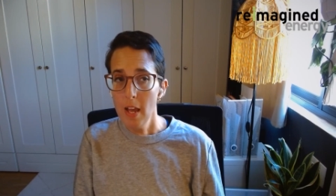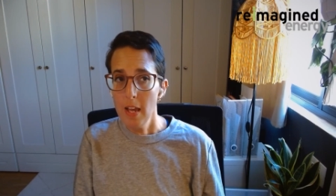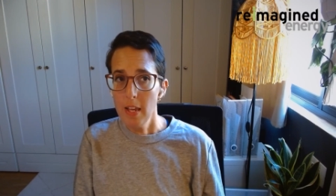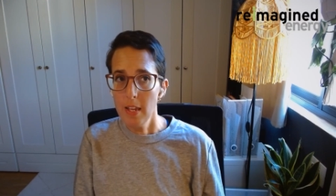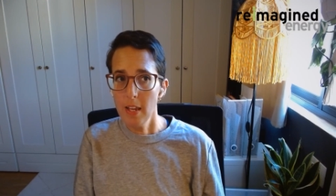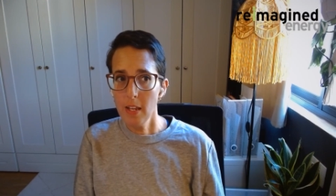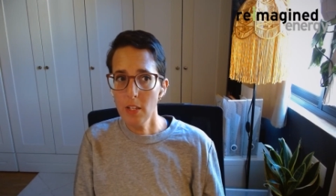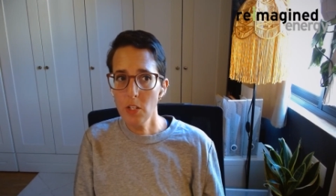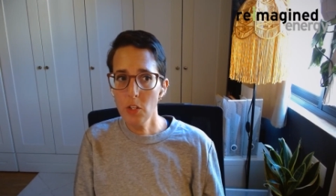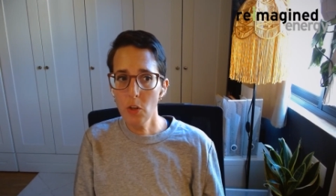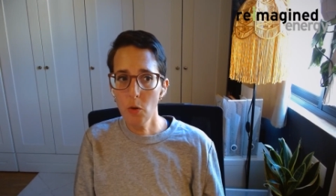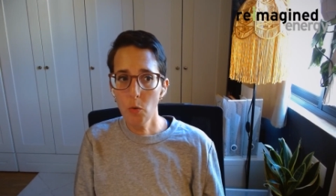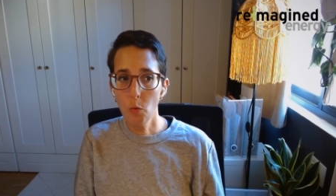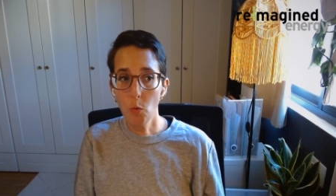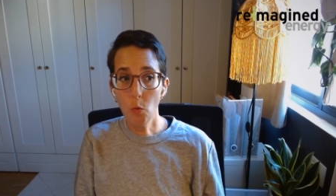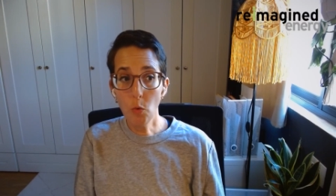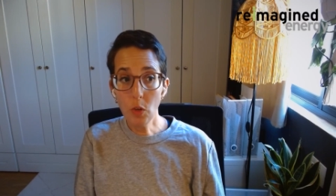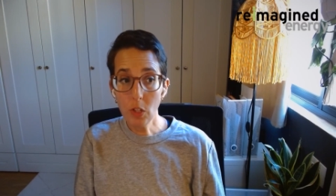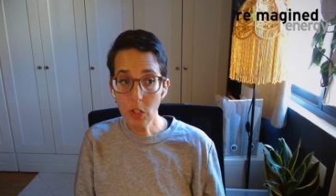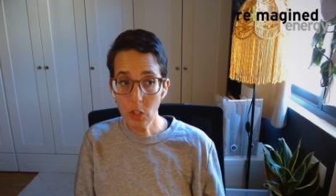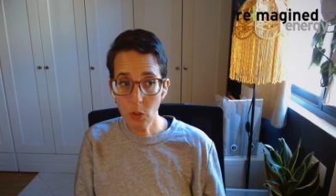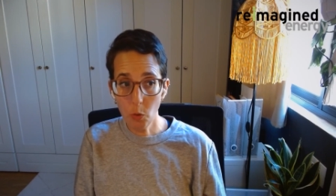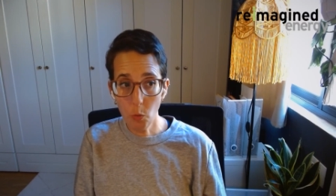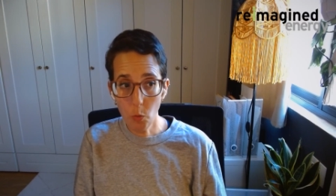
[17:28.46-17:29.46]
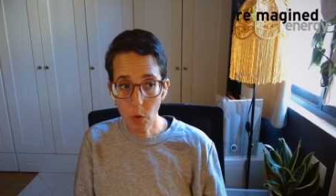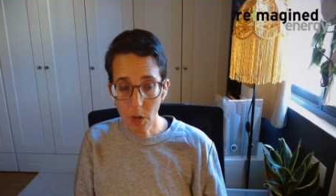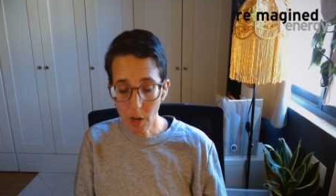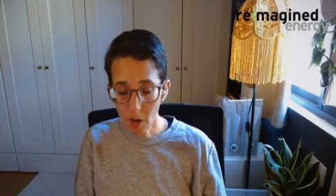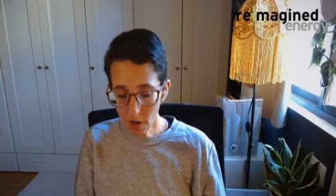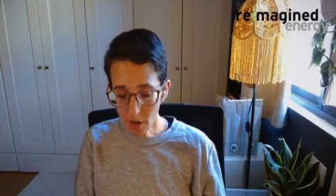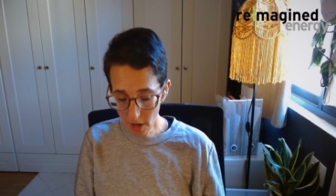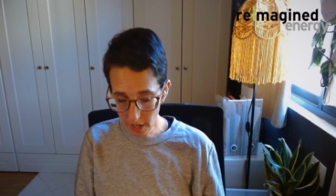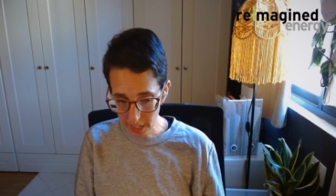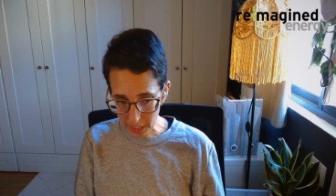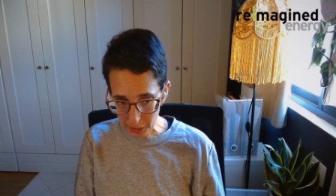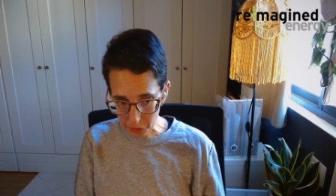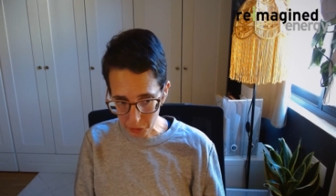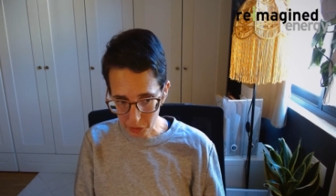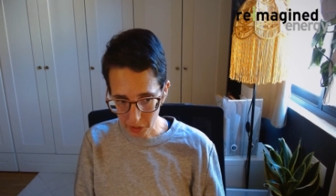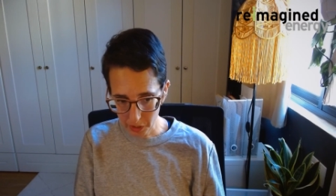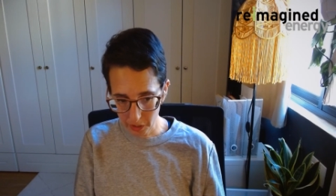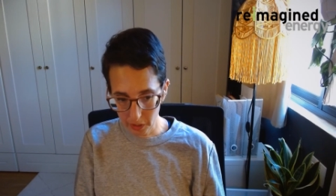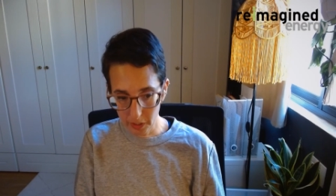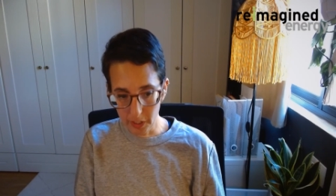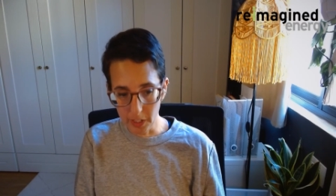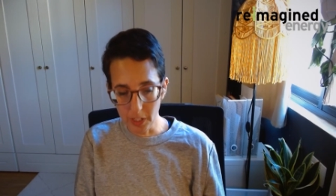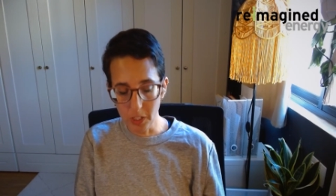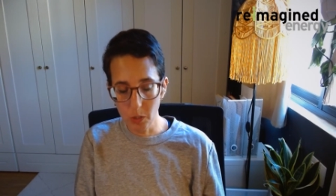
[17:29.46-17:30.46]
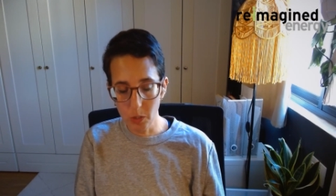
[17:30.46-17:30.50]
Yeah, so we are not a utility.